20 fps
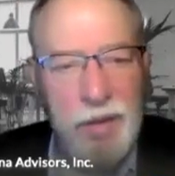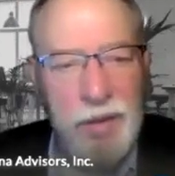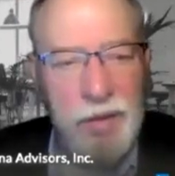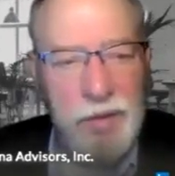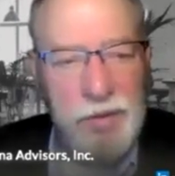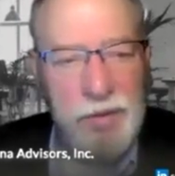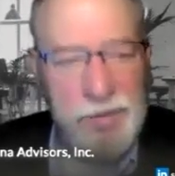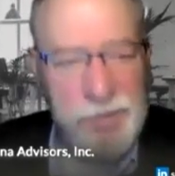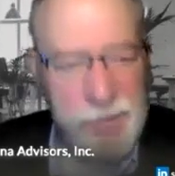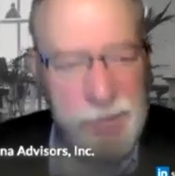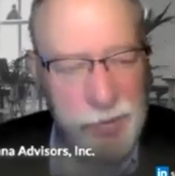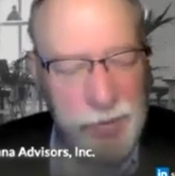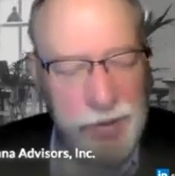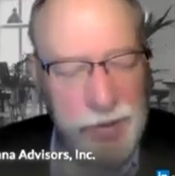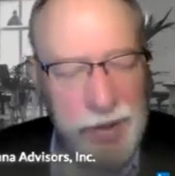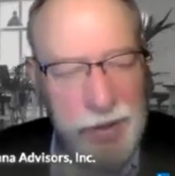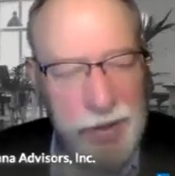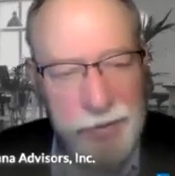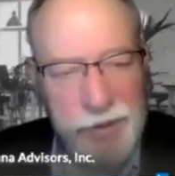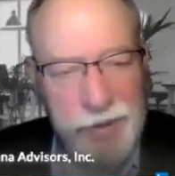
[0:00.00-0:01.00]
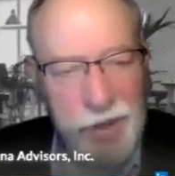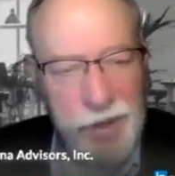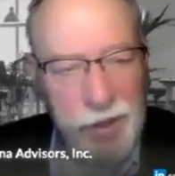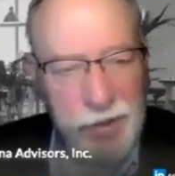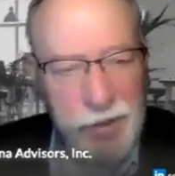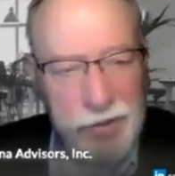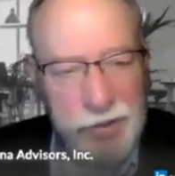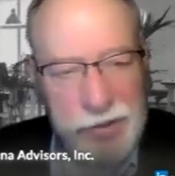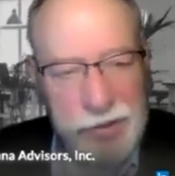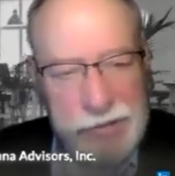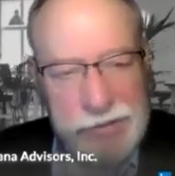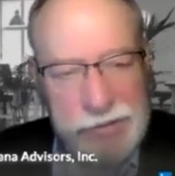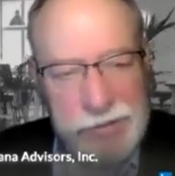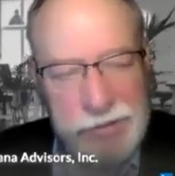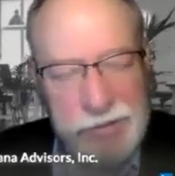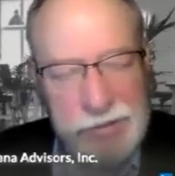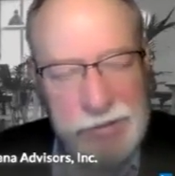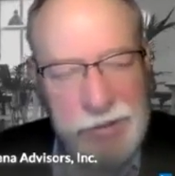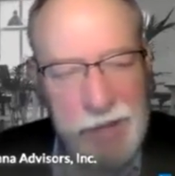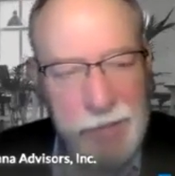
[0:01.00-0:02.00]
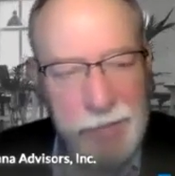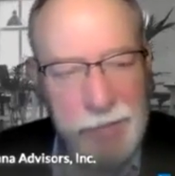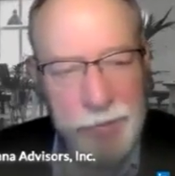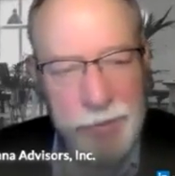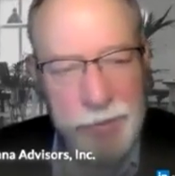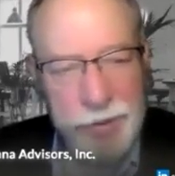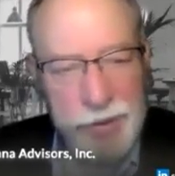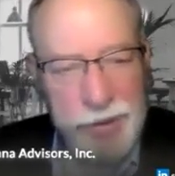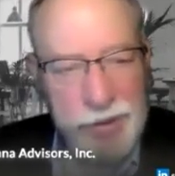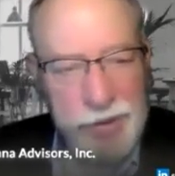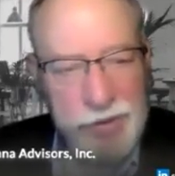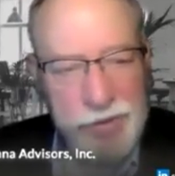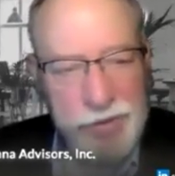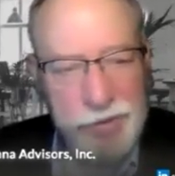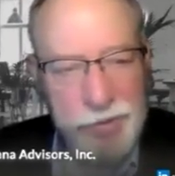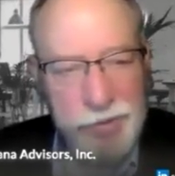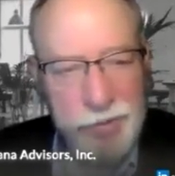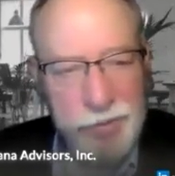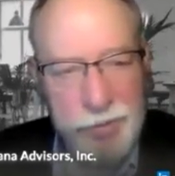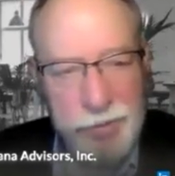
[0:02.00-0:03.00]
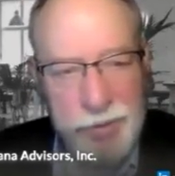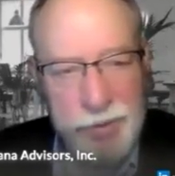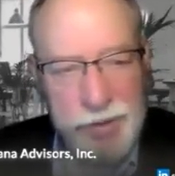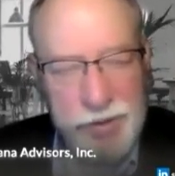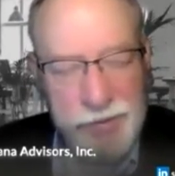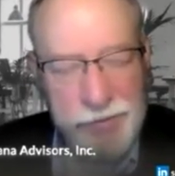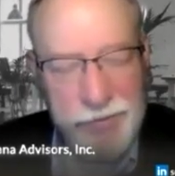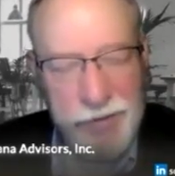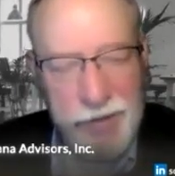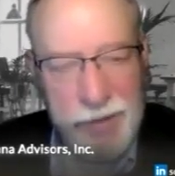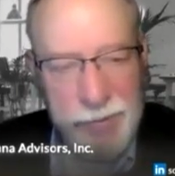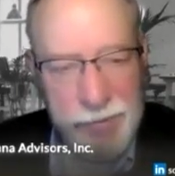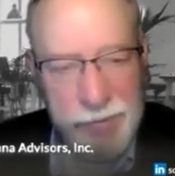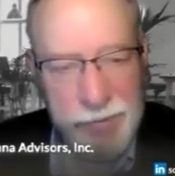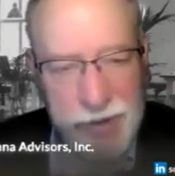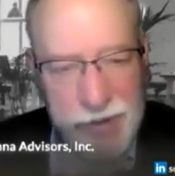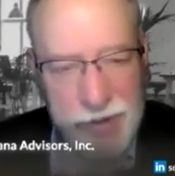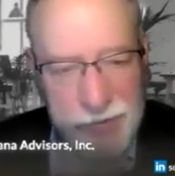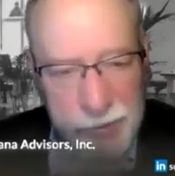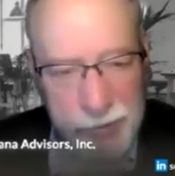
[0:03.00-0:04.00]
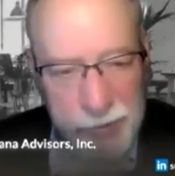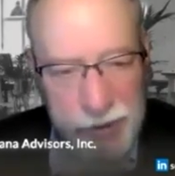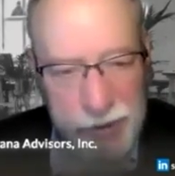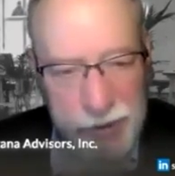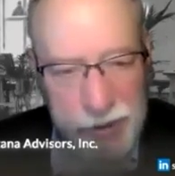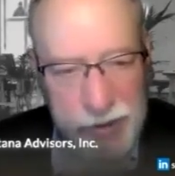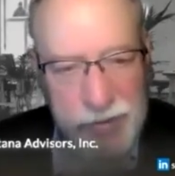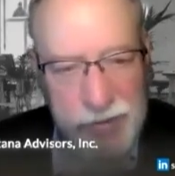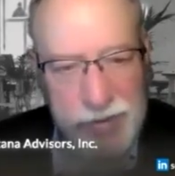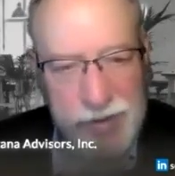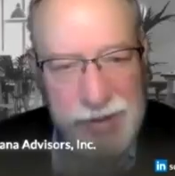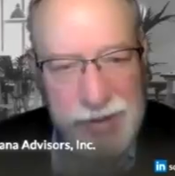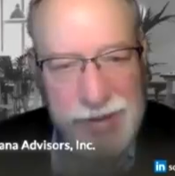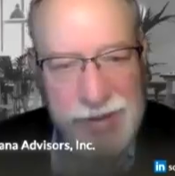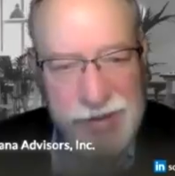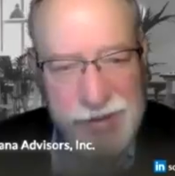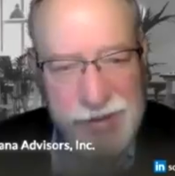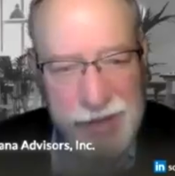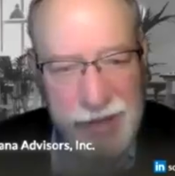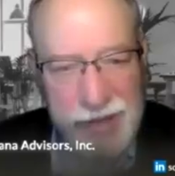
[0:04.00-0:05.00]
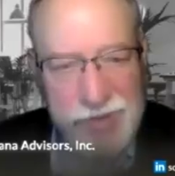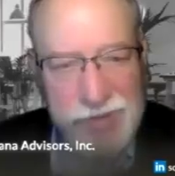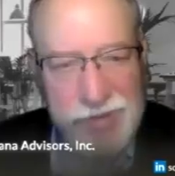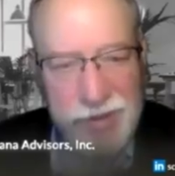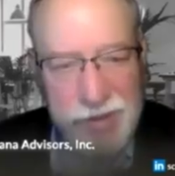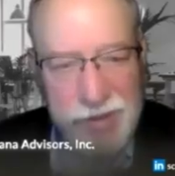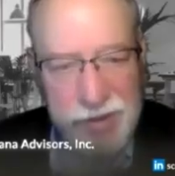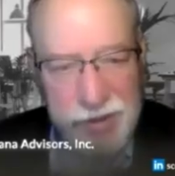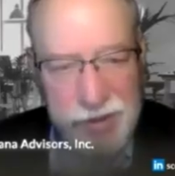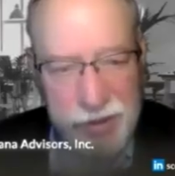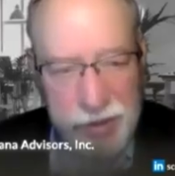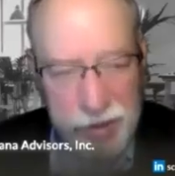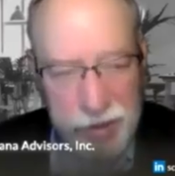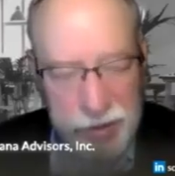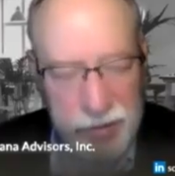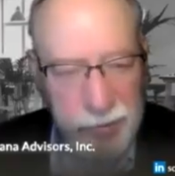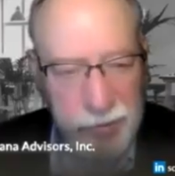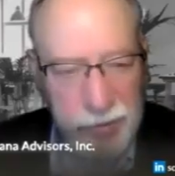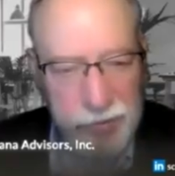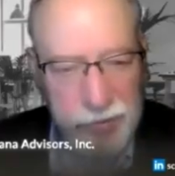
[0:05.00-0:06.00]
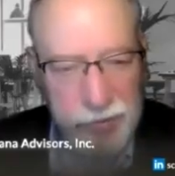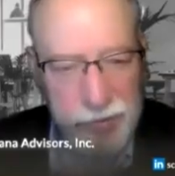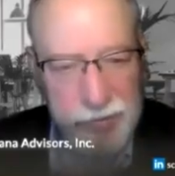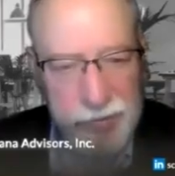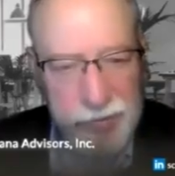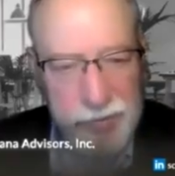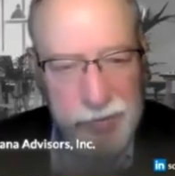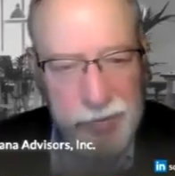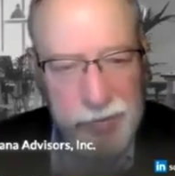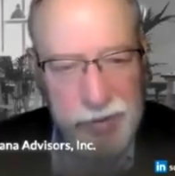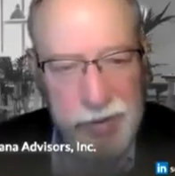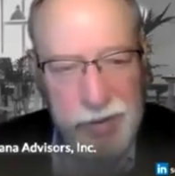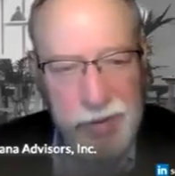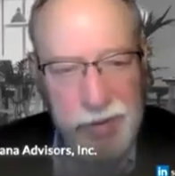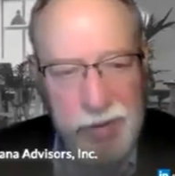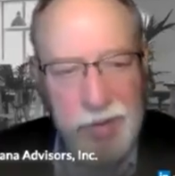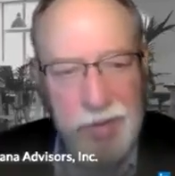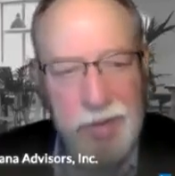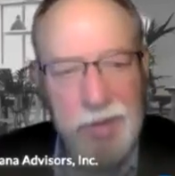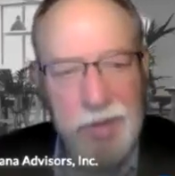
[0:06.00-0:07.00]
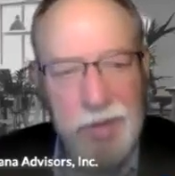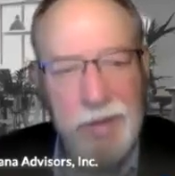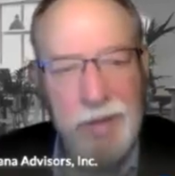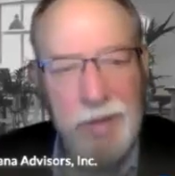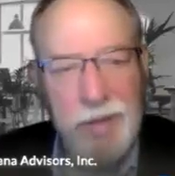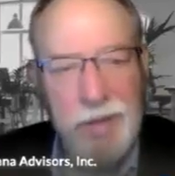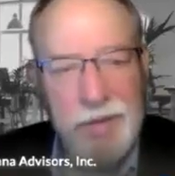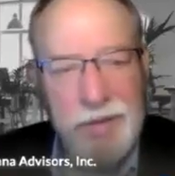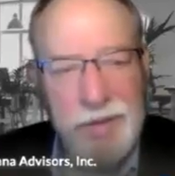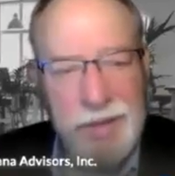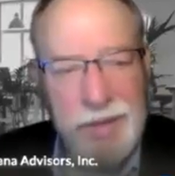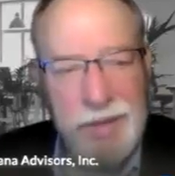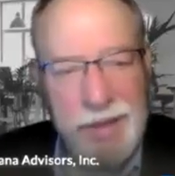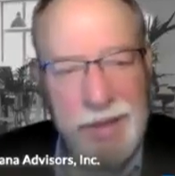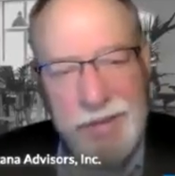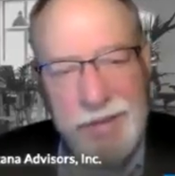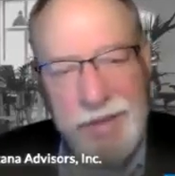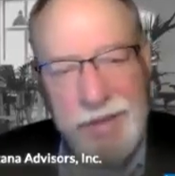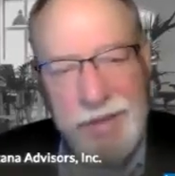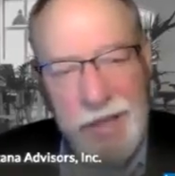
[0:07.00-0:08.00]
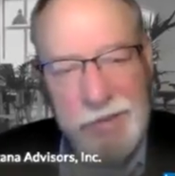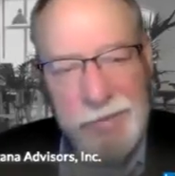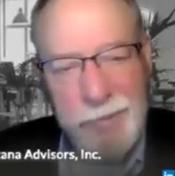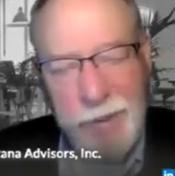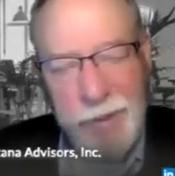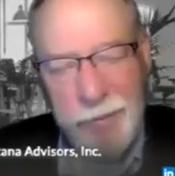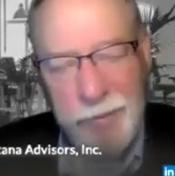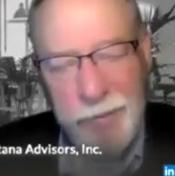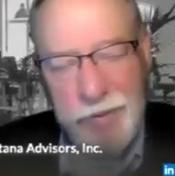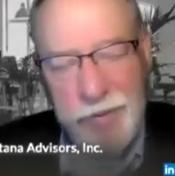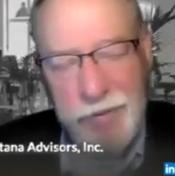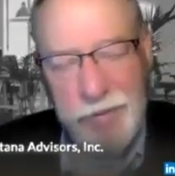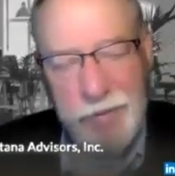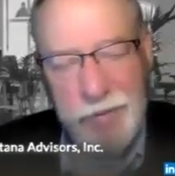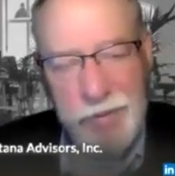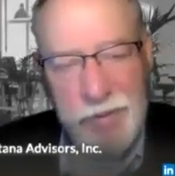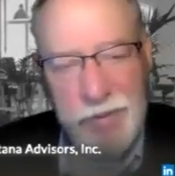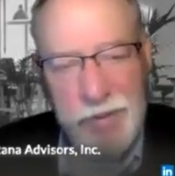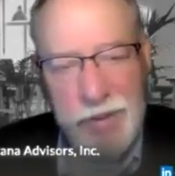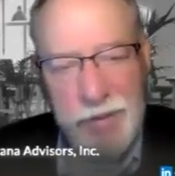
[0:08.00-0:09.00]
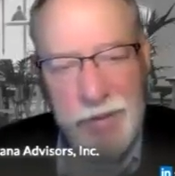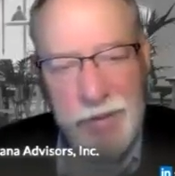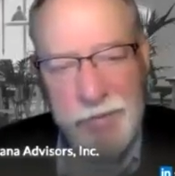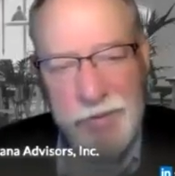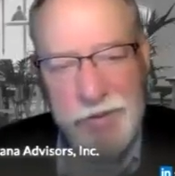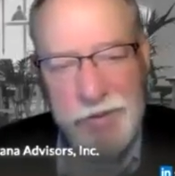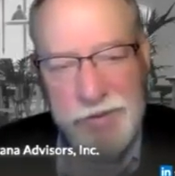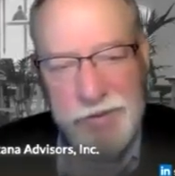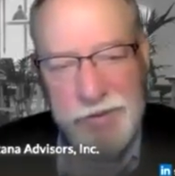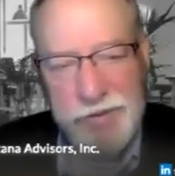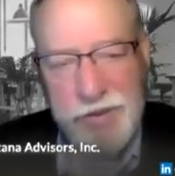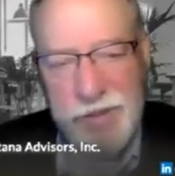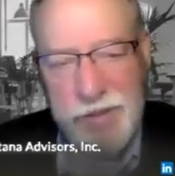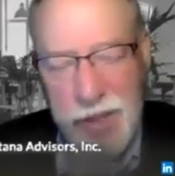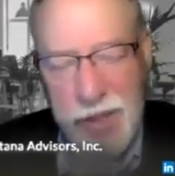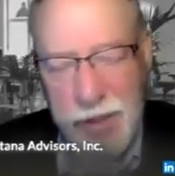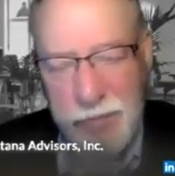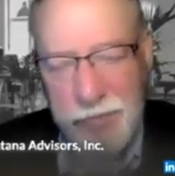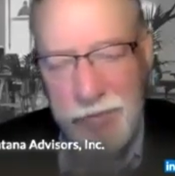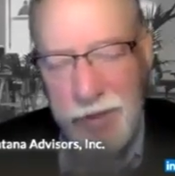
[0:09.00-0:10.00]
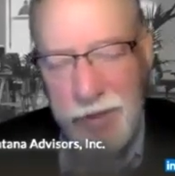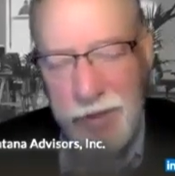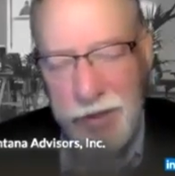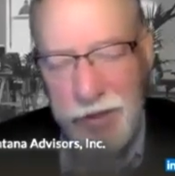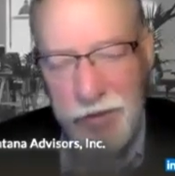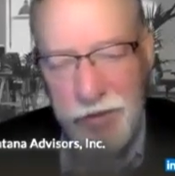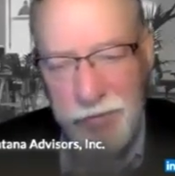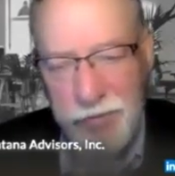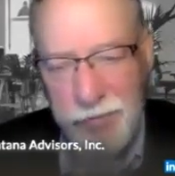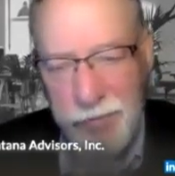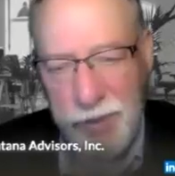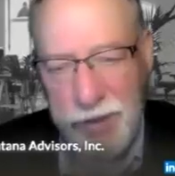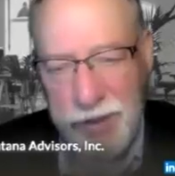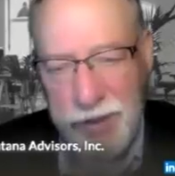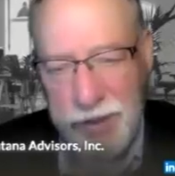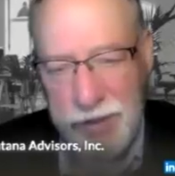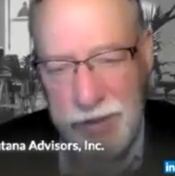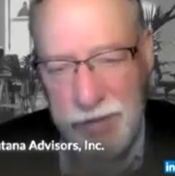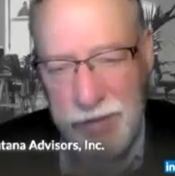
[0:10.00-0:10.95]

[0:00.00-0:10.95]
So every dollar I put into a defined benefit plan is tax deductible. Delayed tax payment leverages the time value of money.